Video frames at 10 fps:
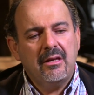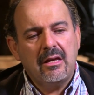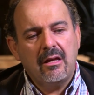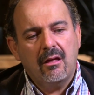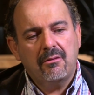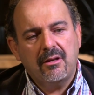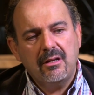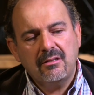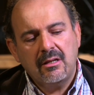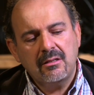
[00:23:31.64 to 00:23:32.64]

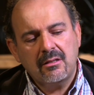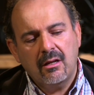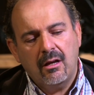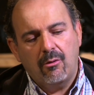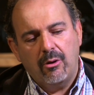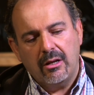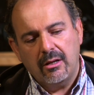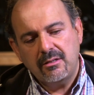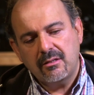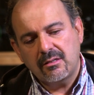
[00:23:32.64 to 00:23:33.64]
these things, well, at
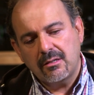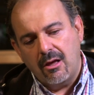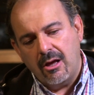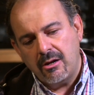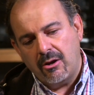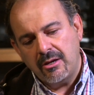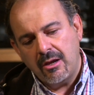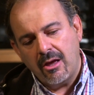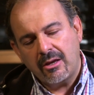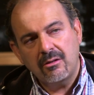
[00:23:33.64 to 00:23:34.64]
least the slider I
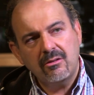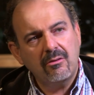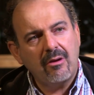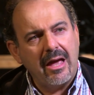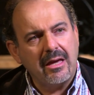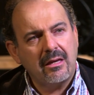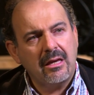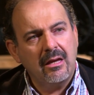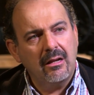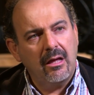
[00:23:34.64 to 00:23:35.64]
know can do 8
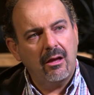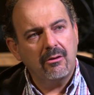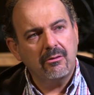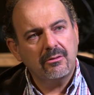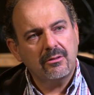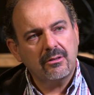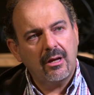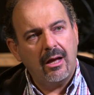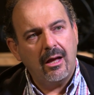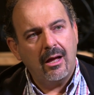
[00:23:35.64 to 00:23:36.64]
kilos
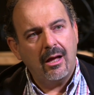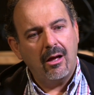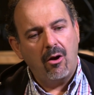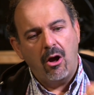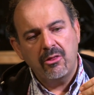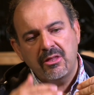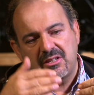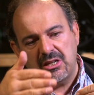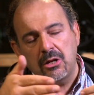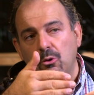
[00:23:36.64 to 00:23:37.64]
on the
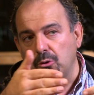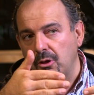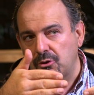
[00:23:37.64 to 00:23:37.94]
single